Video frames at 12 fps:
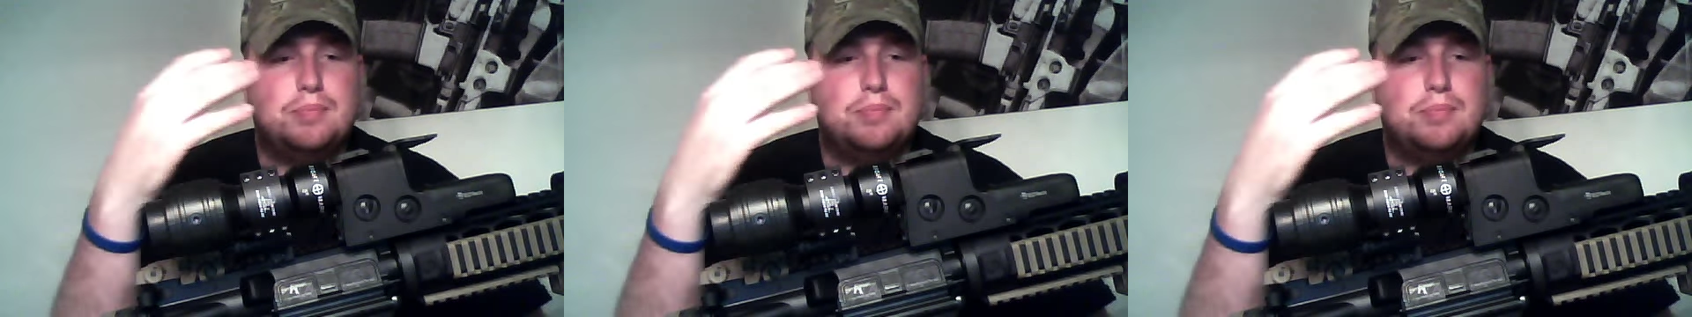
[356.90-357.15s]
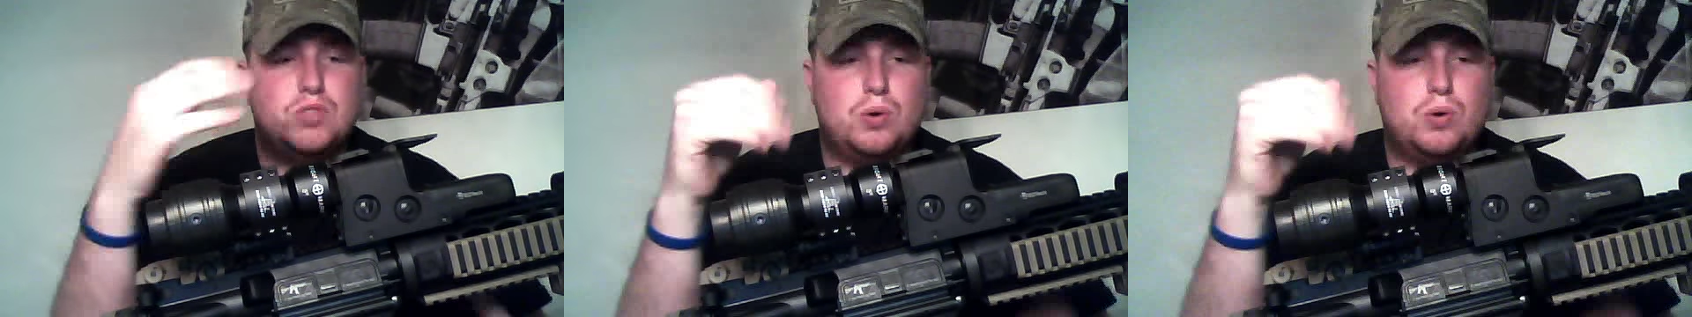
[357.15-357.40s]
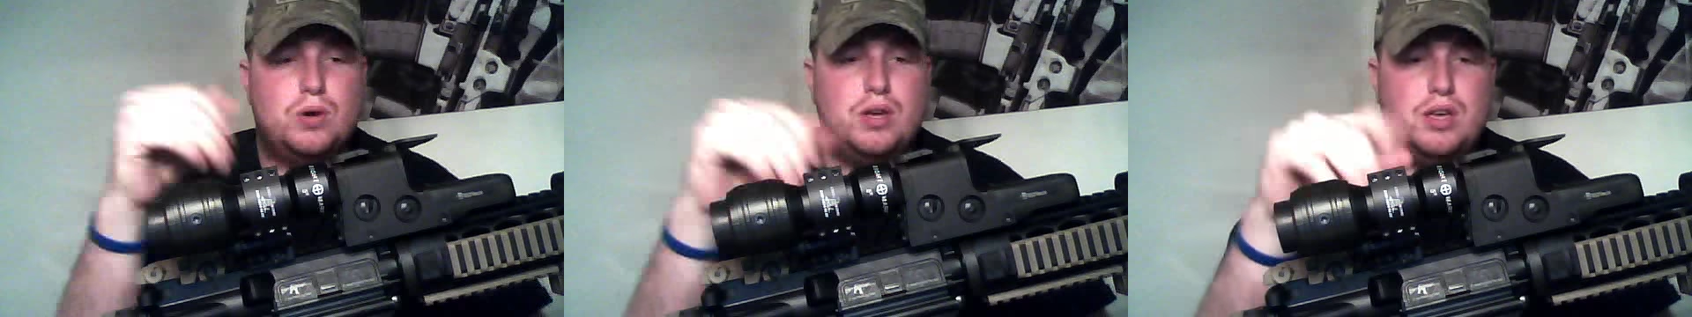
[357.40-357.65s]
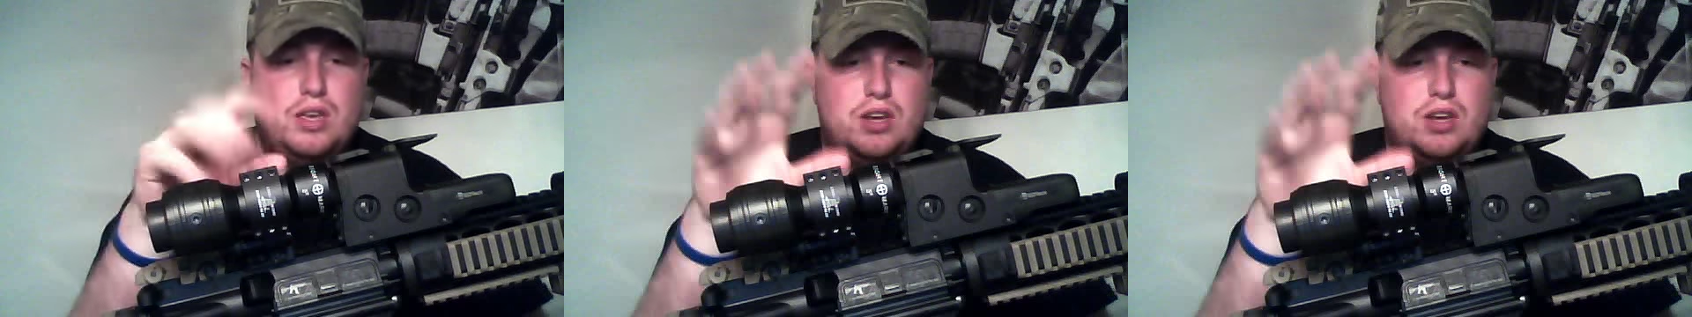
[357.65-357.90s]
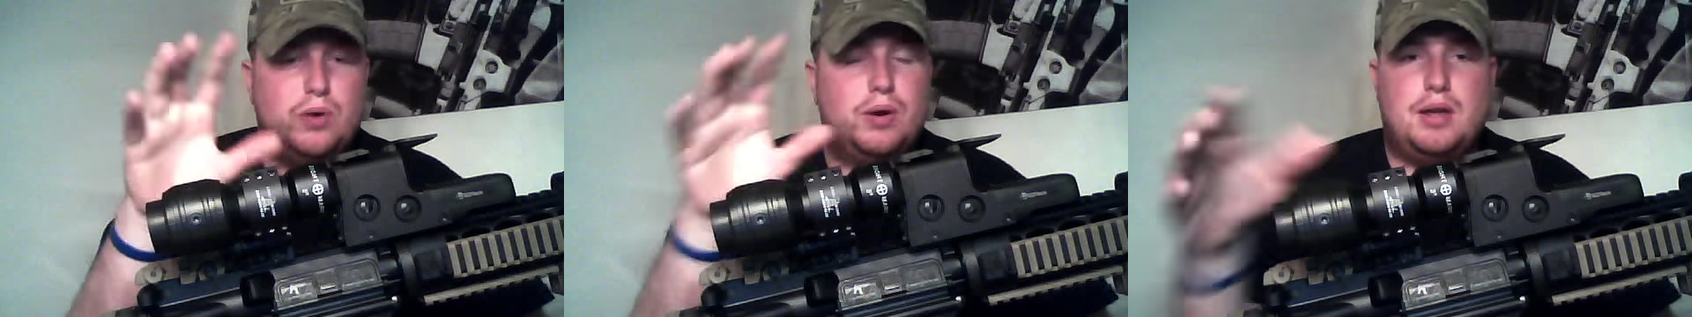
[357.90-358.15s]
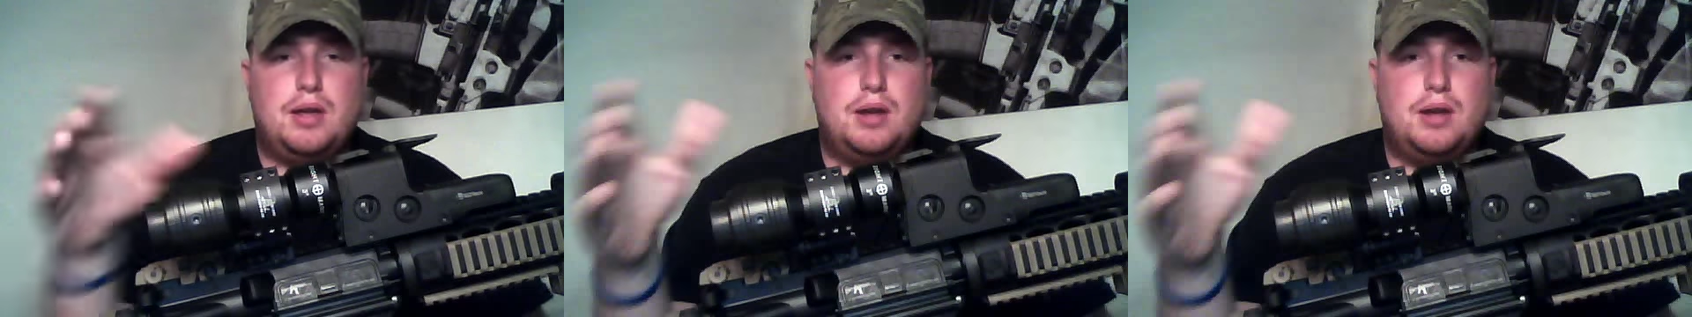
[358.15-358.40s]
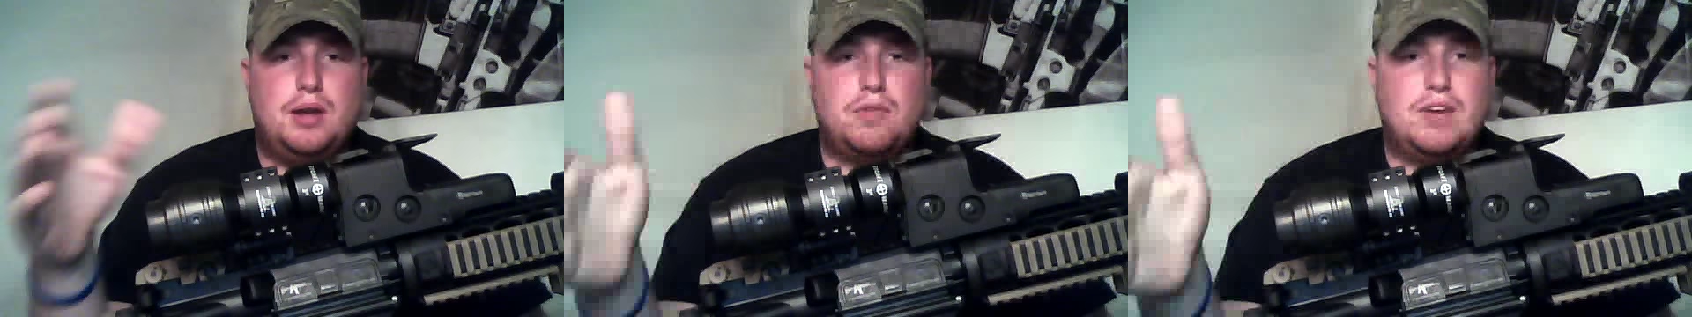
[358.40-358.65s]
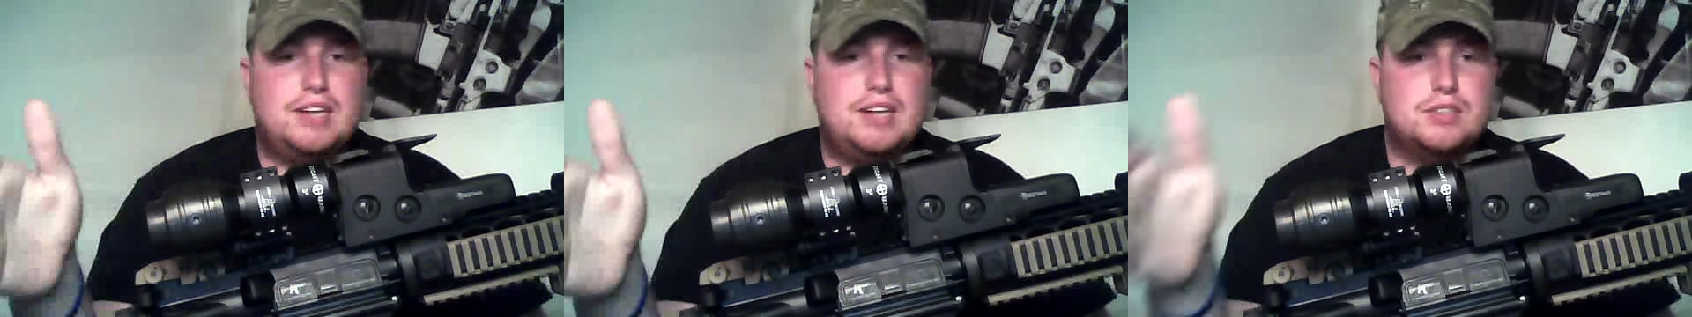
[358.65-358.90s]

So you know, it provides